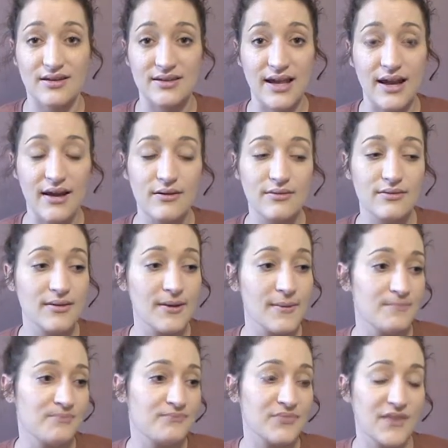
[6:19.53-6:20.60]
down,
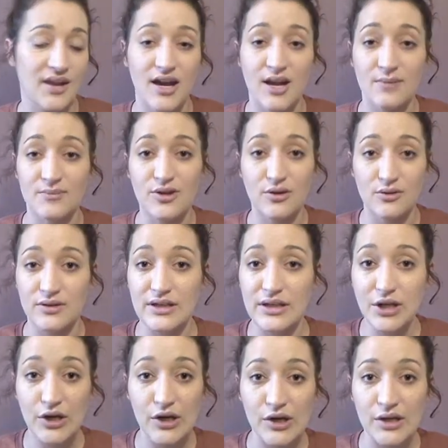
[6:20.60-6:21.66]
I'm totally
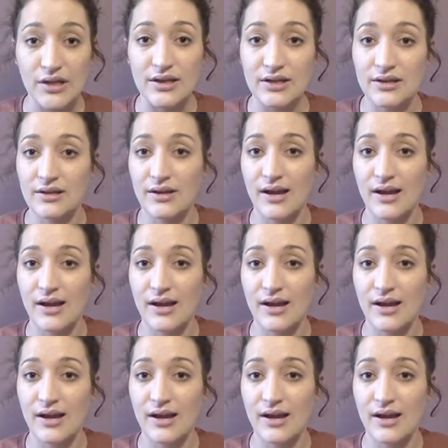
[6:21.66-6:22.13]
good.